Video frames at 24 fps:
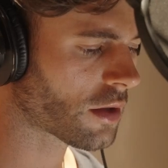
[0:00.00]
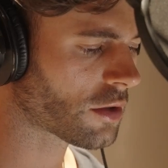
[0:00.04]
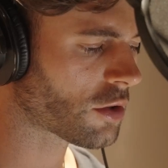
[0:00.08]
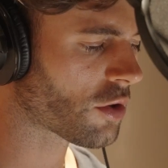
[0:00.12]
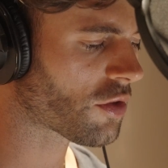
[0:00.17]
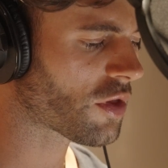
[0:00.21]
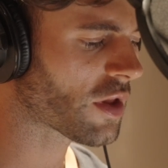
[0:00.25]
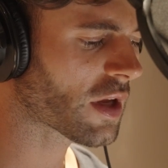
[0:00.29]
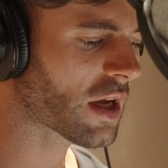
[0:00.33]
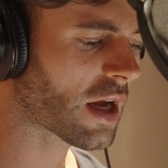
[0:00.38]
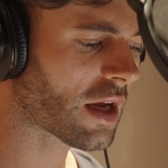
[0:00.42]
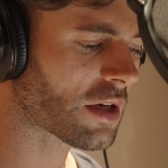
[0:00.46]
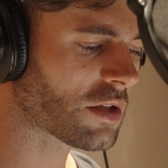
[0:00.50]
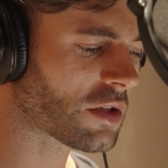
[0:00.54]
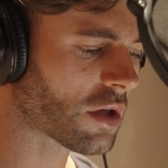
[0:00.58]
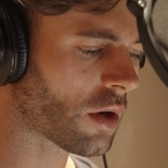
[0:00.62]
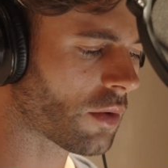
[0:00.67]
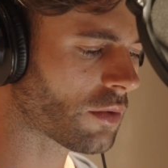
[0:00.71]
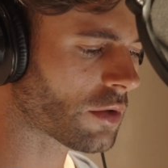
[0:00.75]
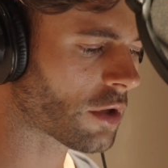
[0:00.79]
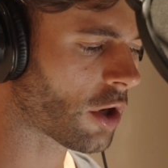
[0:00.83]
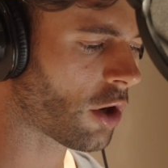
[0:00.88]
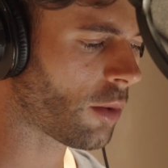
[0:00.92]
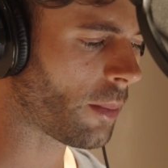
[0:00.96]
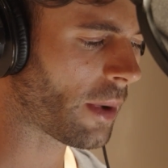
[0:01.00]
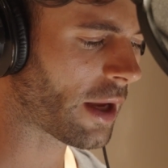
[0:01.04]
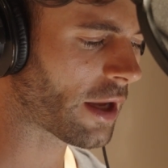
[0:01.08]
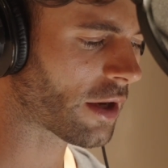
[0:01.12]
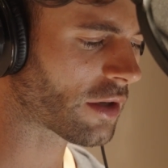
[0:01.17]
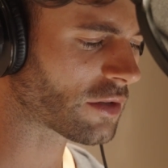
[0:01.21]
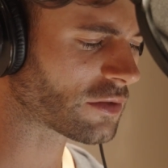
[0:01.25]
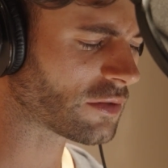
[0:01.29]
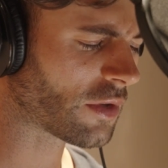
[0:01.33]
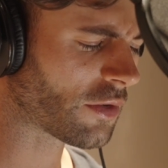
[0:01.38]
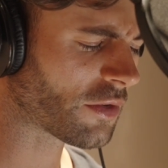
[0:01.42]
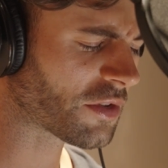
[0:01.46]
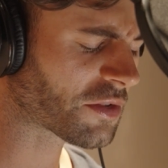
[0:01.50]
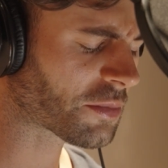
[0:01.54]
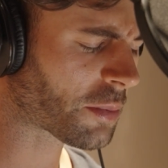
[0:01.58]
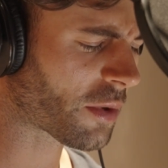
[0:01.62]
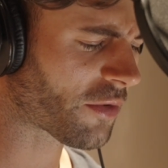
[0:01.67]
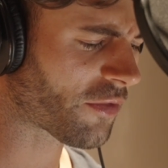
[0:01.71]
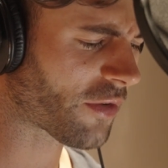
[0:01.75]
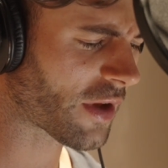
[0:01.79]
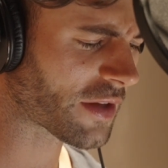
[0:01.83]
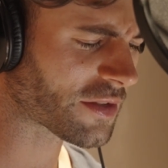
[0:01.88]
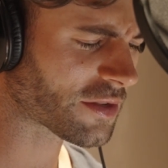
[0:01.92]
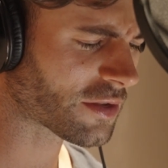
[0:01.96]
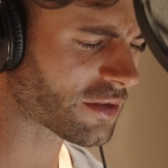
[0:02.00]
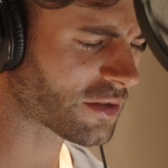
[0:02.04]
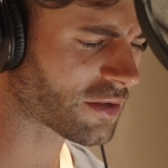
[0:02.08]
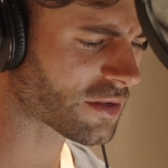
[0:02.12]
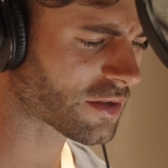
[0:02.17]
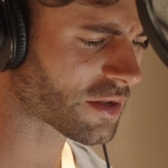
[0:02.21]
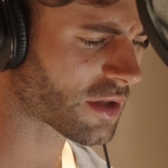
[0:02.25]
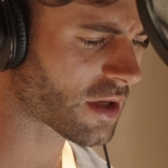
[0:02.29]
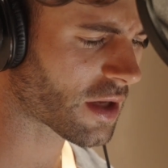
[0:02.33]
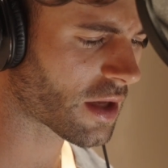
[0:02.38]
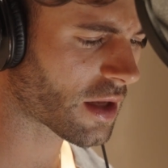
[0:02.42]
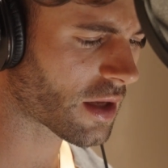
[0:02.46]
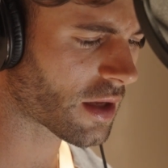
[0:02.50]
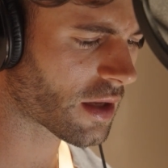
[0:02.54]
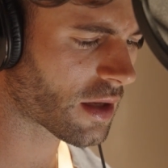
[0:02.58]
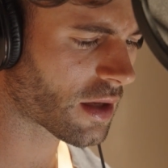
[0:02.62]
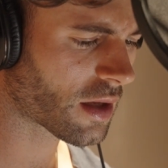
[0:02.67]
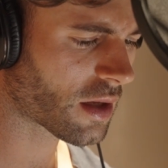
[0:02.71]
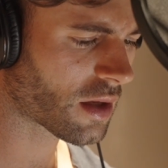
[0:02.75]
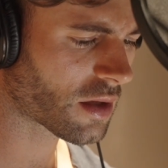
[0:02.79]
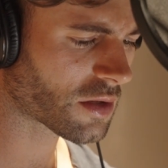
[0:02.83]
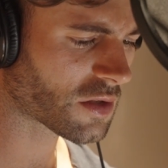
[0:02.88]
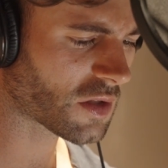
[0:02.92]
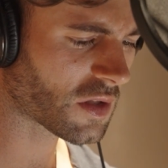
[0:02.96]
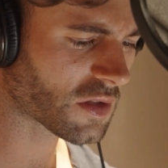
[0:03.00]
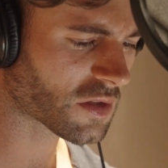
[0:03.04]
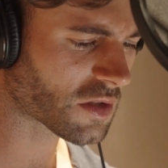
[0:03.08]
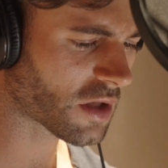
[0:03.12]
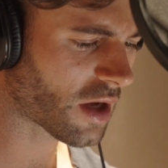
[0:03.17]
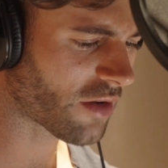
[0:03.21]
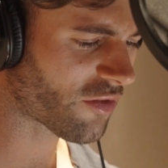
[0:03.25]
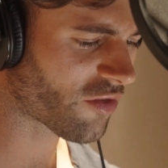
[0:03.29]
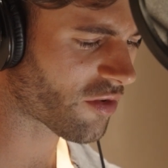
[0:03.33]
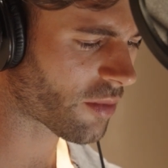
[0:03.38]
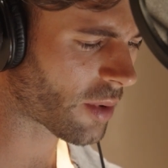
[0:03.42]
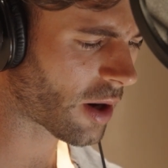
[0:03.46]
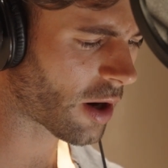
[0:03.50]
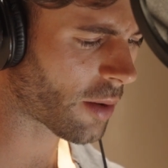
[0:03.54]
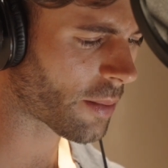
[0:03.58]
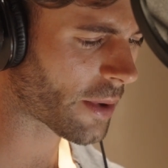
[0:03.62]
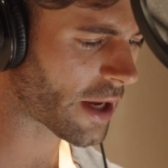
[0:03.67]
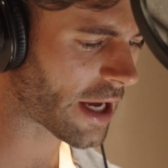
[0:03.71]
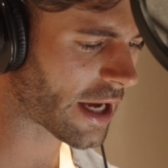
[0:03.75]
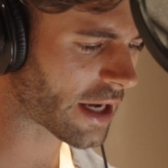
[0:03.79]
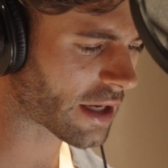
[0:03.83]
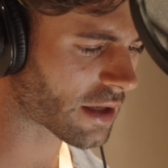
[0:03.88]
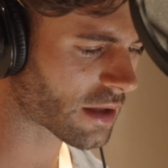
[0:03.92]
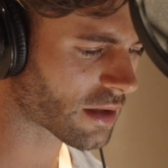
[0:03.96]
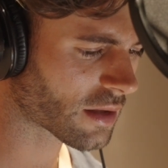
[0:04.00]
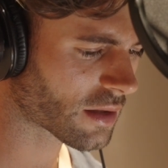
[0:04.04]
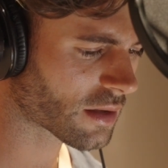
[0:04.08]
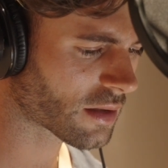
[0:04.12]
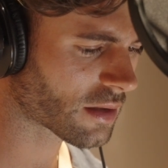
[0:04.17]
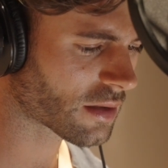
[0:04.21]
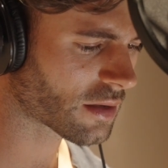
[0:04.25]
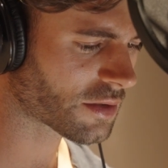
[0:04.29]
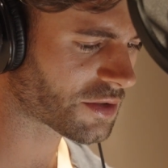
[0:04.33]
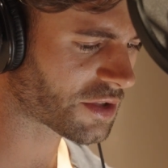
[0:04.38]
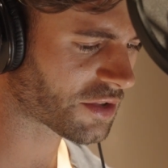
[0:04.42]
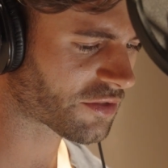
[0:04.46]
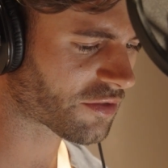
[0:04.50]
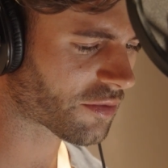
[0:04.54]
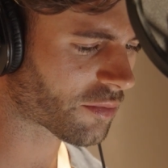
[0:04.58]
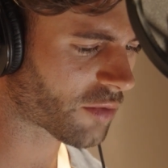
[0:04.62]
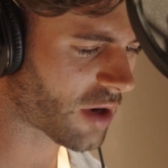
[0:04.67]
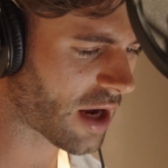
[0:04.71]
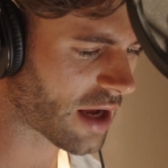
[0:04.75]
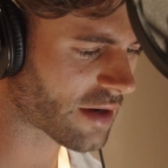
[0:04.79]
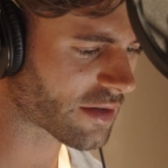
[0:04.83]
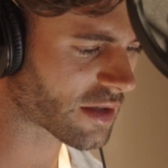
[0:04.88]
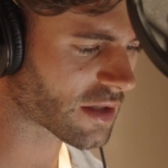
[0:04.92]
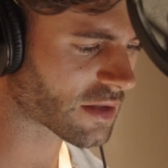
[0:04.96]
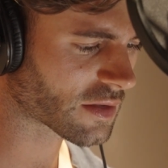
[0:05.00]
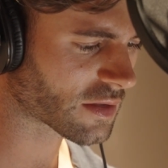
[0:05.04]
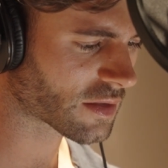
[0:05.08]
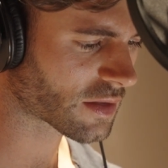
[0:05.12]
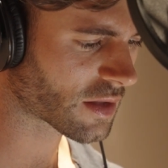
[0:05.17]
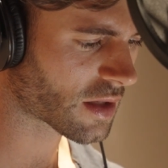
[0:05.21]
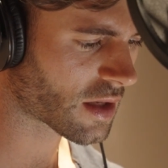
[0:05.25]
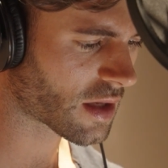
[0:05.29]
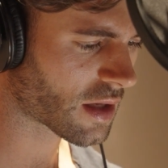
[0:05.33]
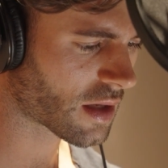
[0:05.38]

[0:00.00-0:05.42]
You think I don't know my own Luna's professors? She is not from our pack. She's from Riley's.